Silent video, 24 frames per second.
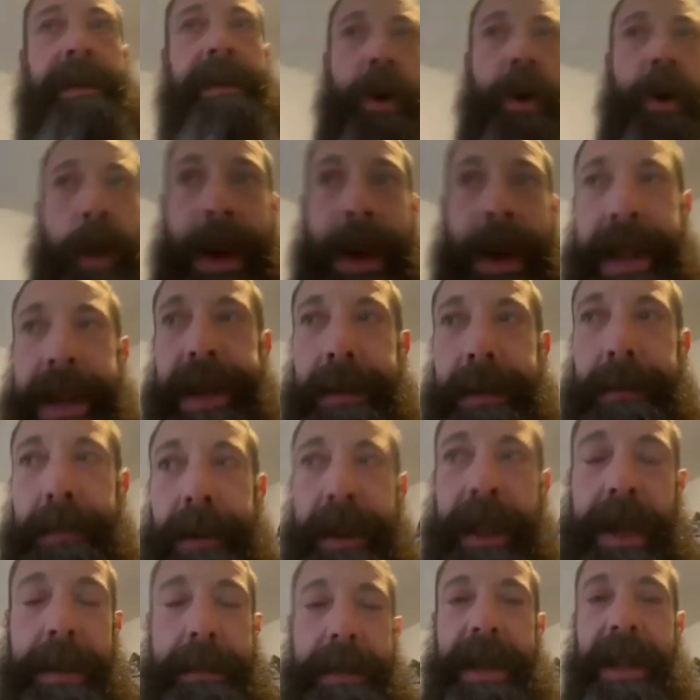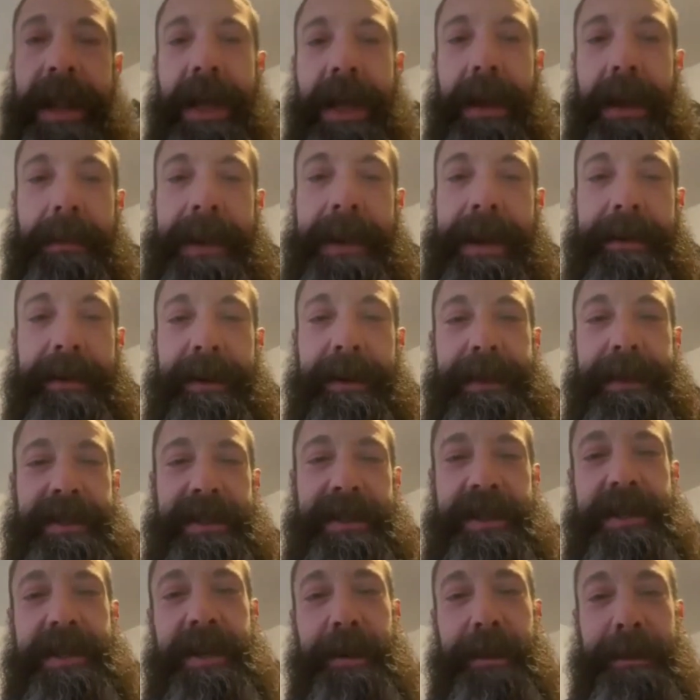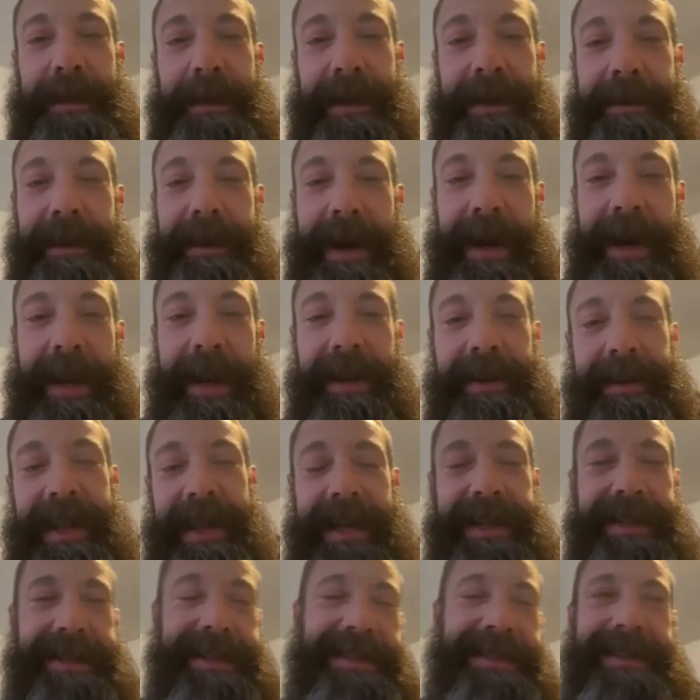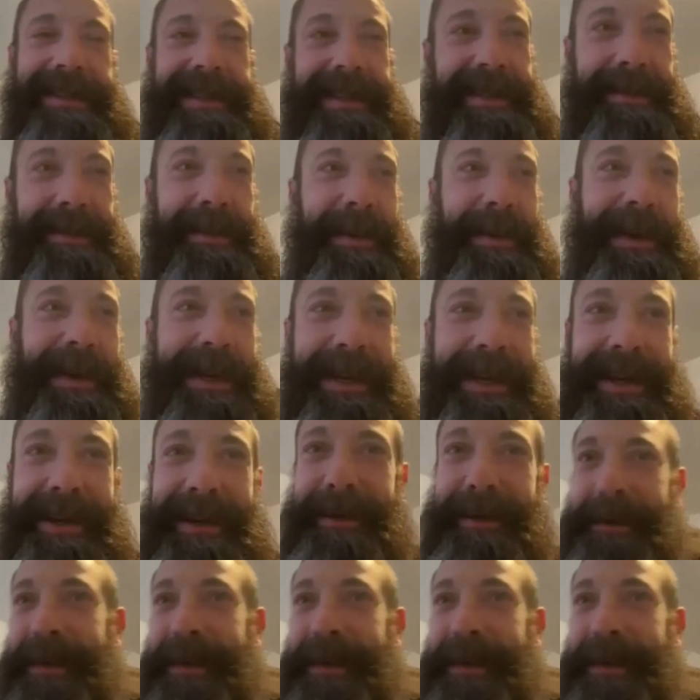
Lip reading: quitting and blaming him, and it would have been stupid, right? That's what we do.